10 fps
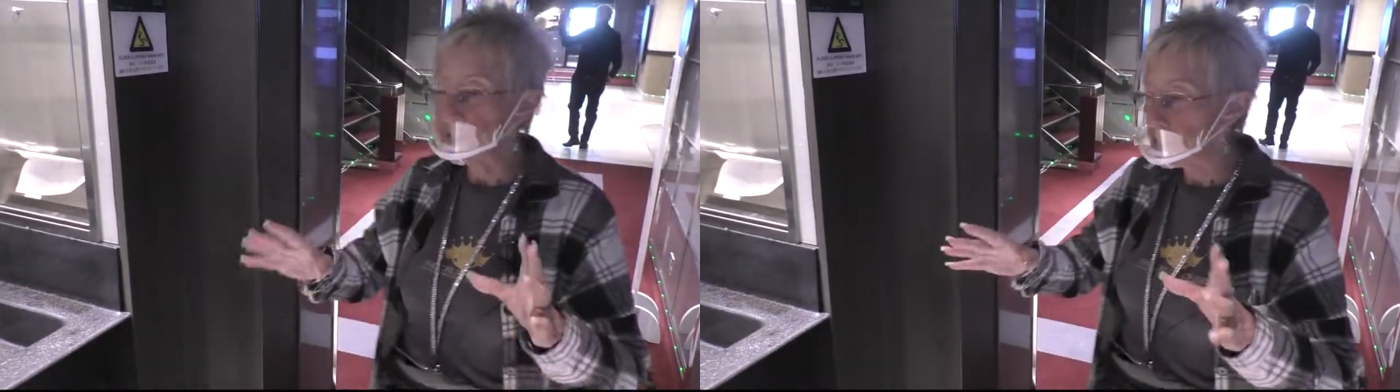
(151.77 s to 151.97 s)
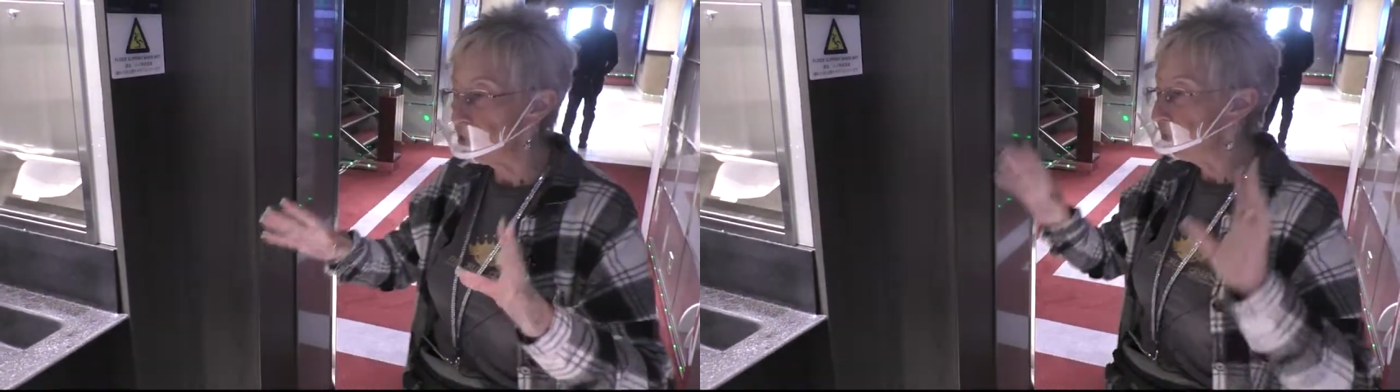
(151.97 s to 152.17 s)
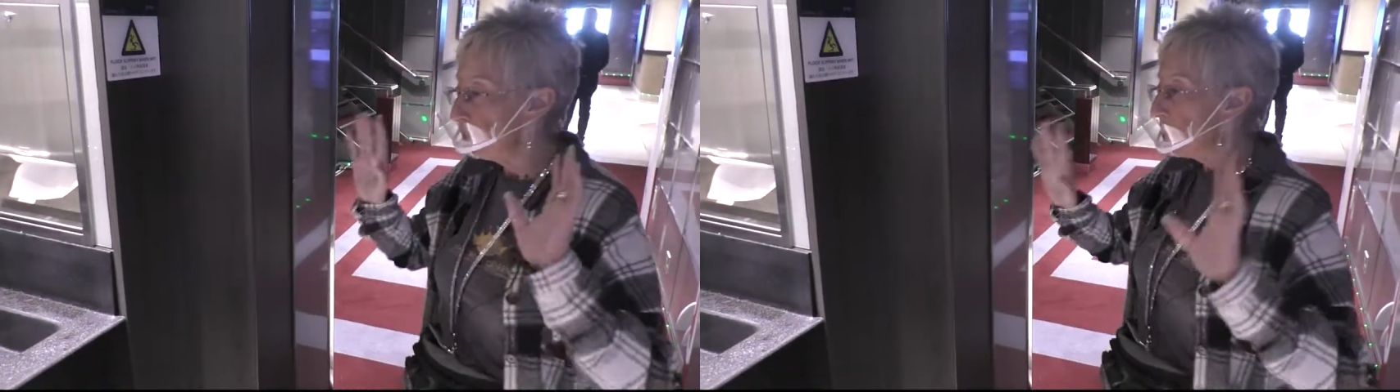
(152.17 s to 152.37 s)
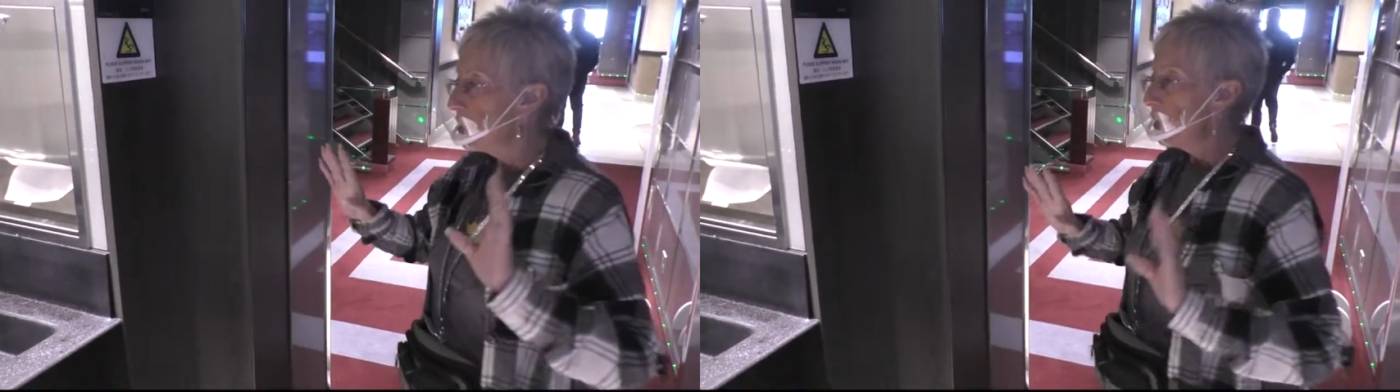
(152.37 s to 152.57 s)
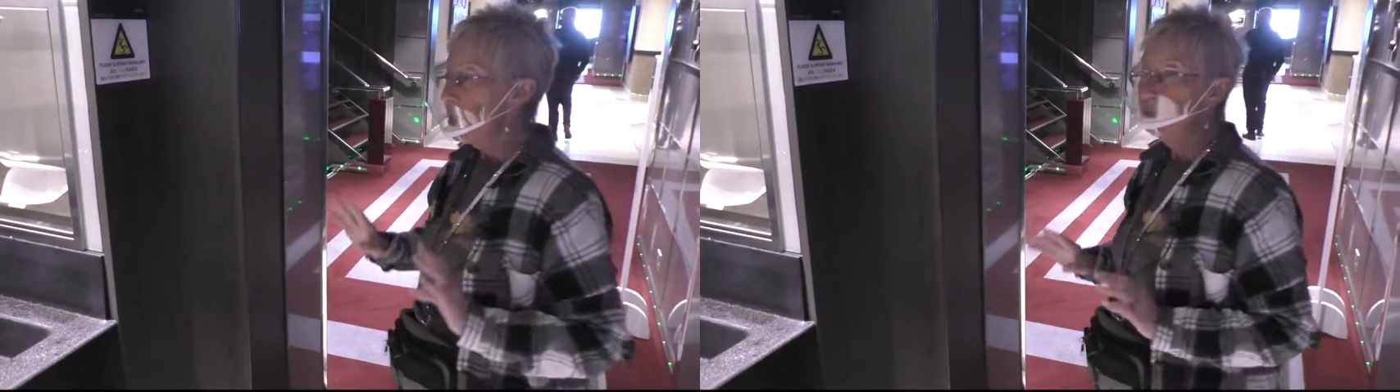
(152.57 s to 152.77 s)
So
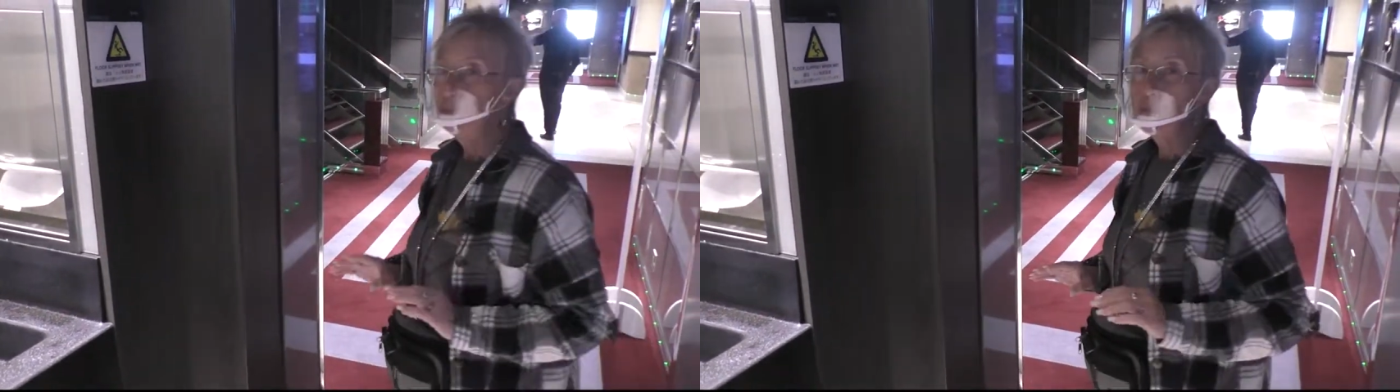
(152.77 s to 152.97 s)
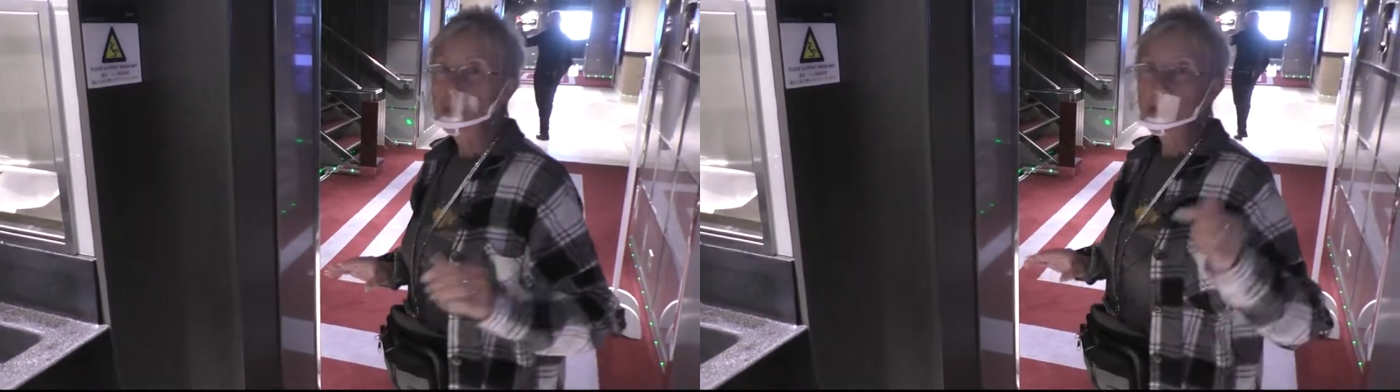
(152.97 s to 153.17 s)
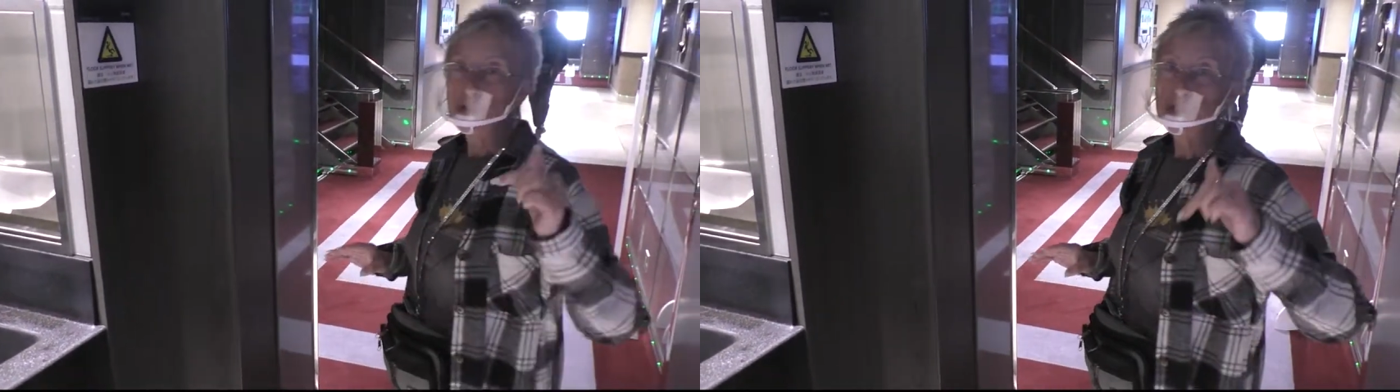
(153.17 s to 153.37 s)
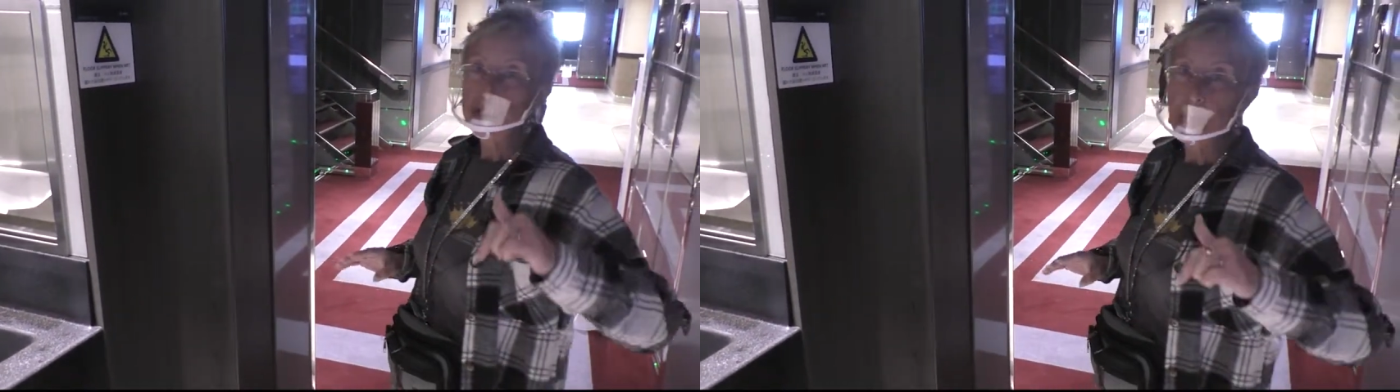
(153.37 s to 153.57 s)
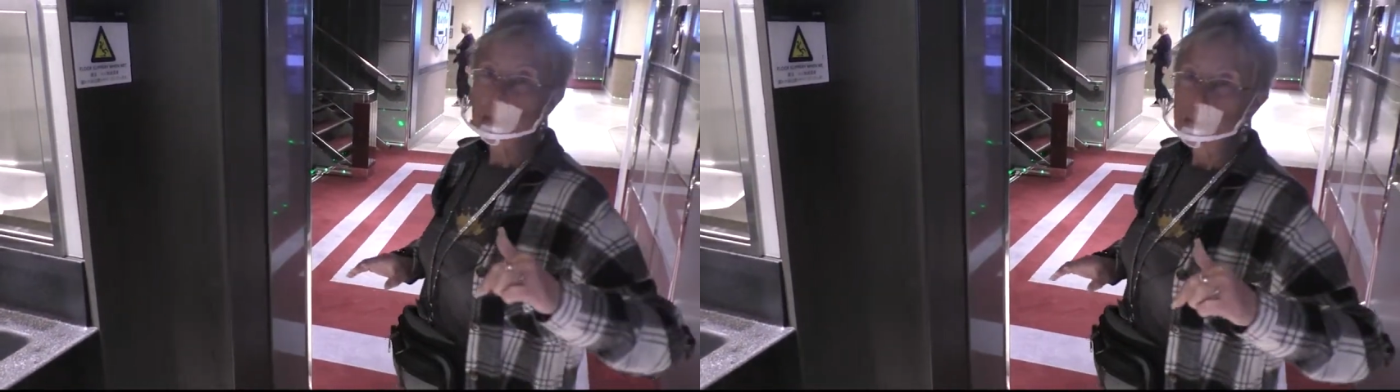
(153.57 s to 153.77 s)
we're back on time